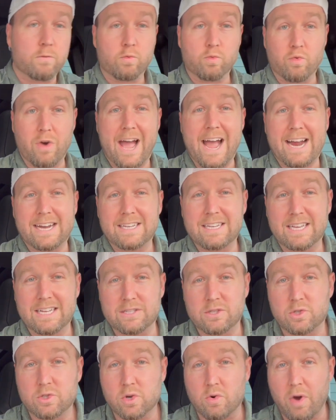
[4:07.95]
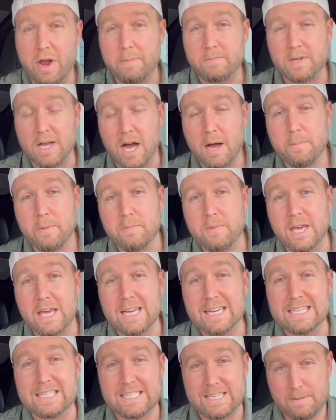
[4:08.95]
wrecked. It gets scraped up
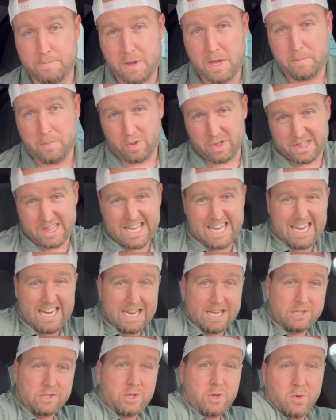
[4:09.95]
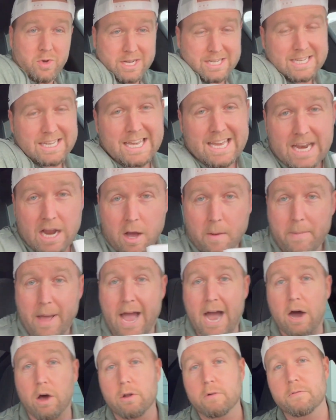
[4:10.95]
because people lean into it to get up
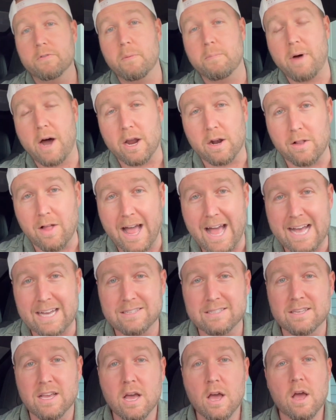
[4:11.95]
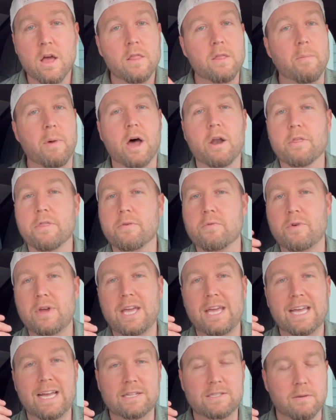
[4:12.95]
out of the Model S. The Model
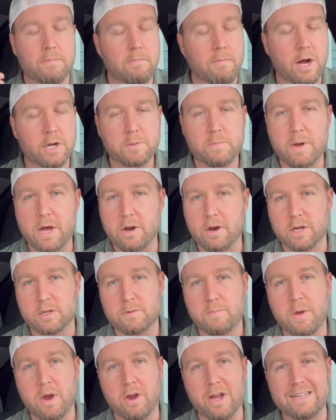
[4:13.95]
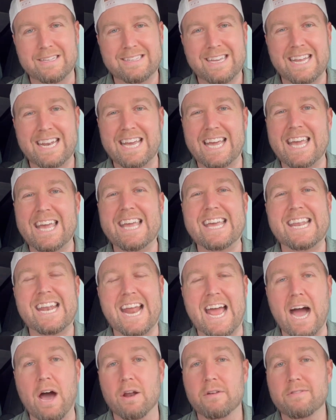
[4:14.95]
3, it's a much better experience getting in
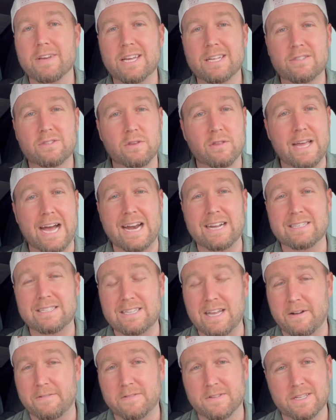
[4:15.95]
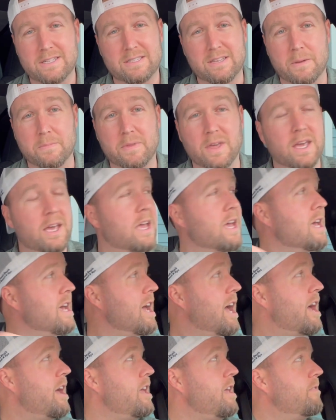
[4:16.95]
and out of it. So that is definitely something,
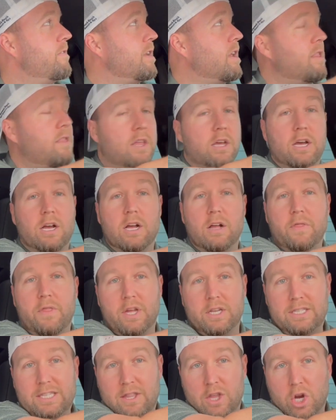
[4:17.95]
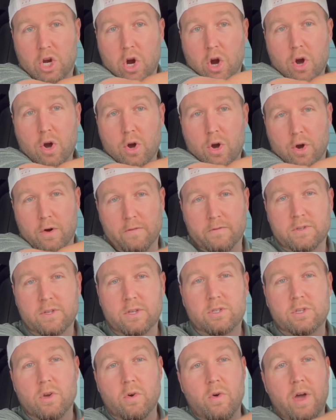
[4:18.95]
even in the curves.
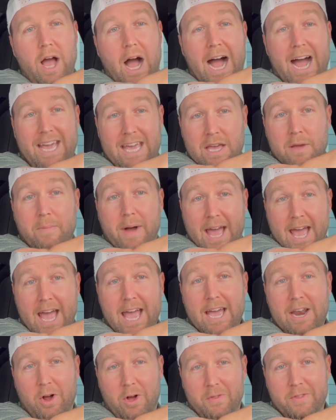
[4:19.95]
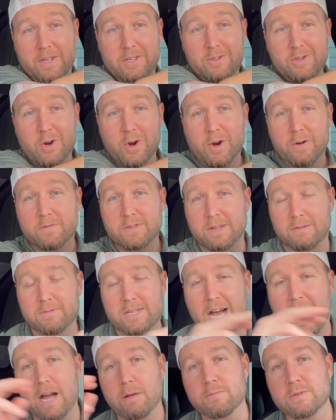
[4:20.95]
So I hit my head on this curve
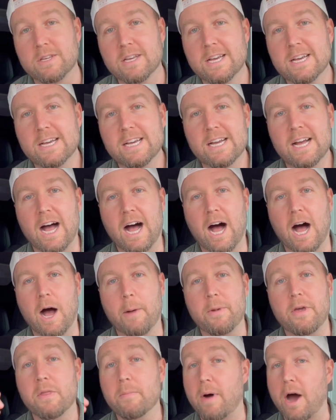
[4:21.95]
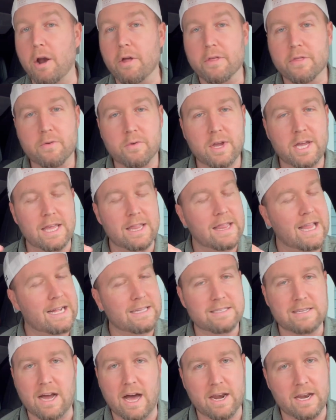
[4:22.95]
sometimes. In the Model 3,
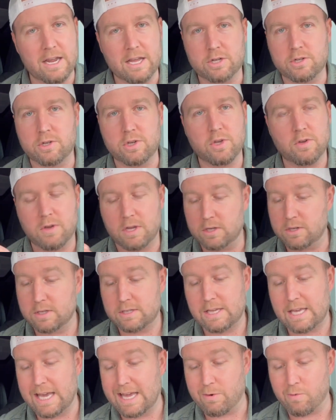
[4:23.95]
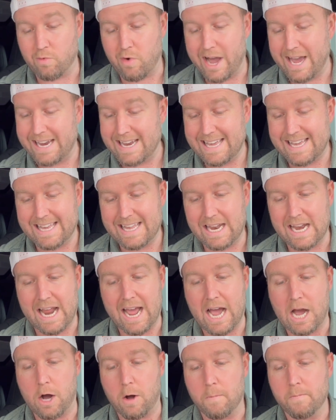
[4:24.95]
that's not an issue. You can just get right in and
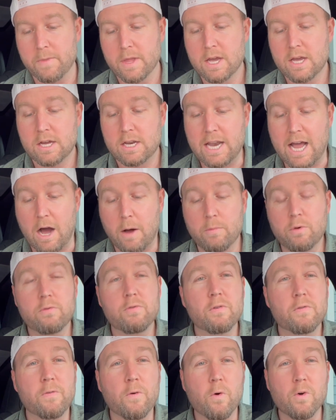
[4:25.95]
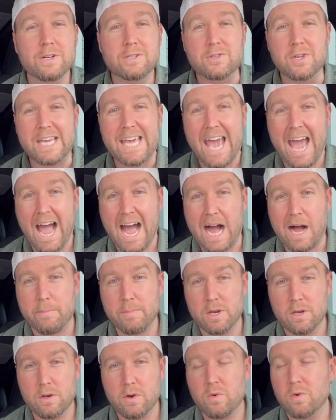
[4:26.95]
out. Now moving forward to
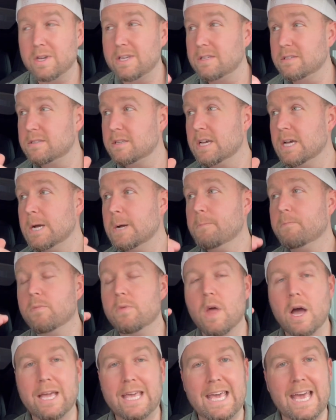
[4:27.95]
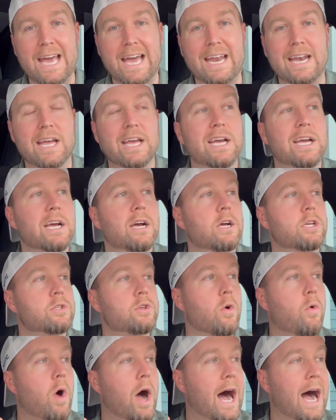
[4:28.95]
cabin noise. Again,
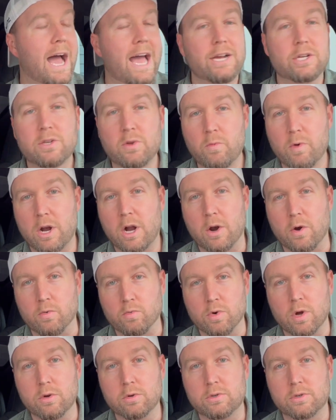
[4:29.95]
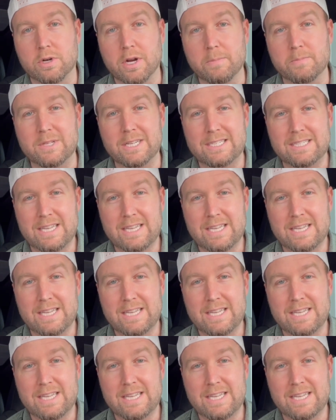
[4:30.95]
so I actually went on a road trip to